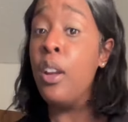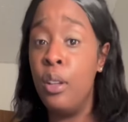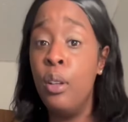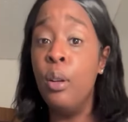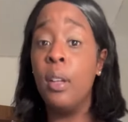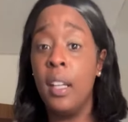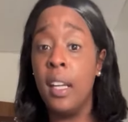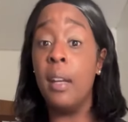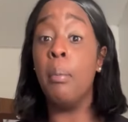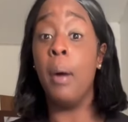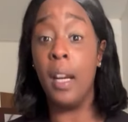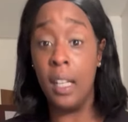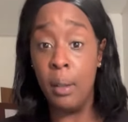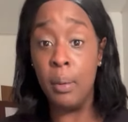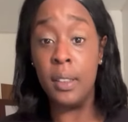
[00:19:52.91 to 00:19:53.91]
You can get
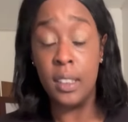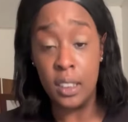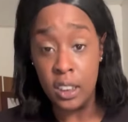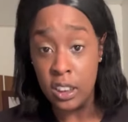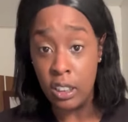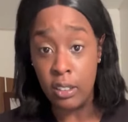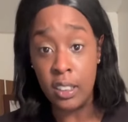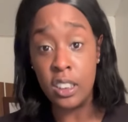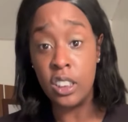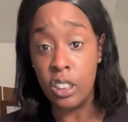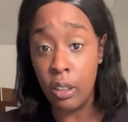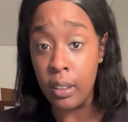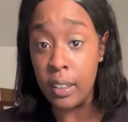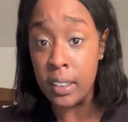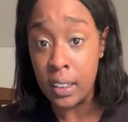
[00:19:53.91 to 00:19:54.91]
money with this shirt. This
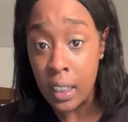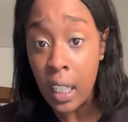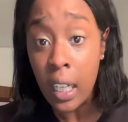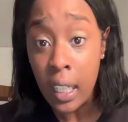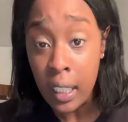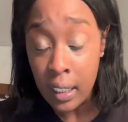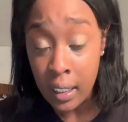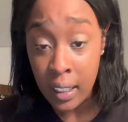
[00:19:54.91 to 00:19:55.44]
shirt is good.